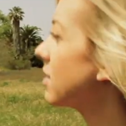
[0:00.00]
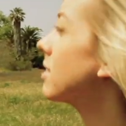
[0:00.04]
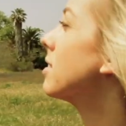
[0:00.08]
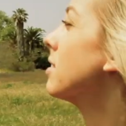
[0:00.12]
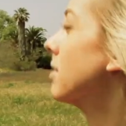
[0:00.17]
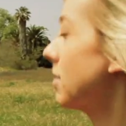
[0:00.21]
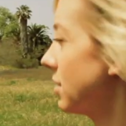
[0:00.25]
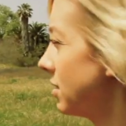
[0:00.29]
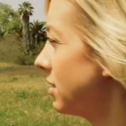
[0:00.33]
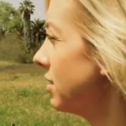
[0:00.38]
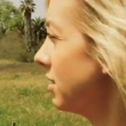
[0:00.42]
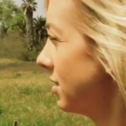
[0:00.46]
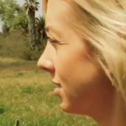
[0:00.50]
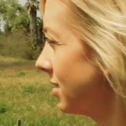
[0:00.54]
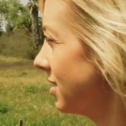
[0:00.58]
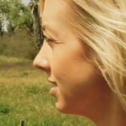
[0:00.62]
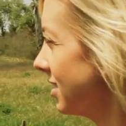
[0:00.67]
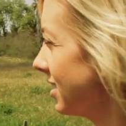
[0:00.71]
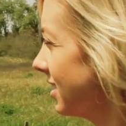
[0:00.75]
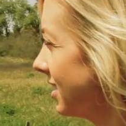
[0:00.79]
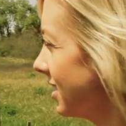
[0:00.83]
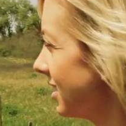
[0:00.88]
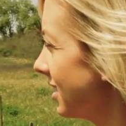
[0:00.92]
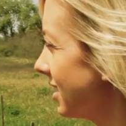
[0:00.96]

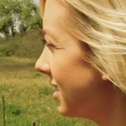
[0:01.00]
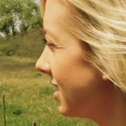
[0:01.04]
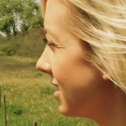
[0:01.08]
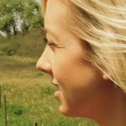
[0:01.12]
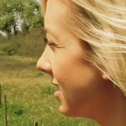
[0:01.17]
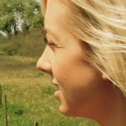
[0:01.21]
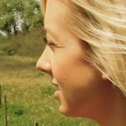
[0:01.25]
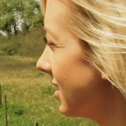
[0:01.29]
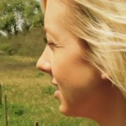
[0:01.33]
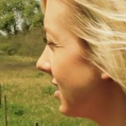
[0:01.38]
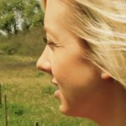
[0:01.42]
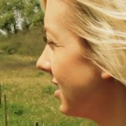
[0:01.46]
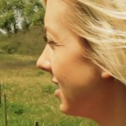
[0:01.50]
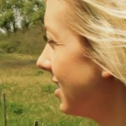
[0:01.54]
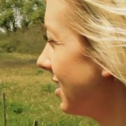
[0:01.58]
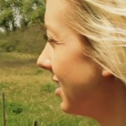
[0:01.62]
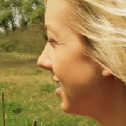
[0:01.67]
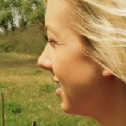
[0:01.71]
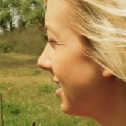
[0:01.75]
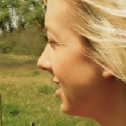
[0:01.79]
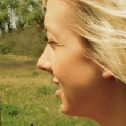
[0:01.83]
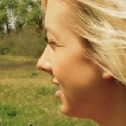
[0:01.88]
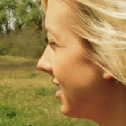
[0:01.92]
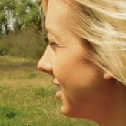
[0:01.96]

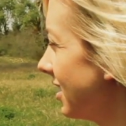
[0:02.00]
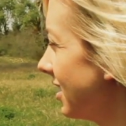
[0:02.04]
The person shown says nothing.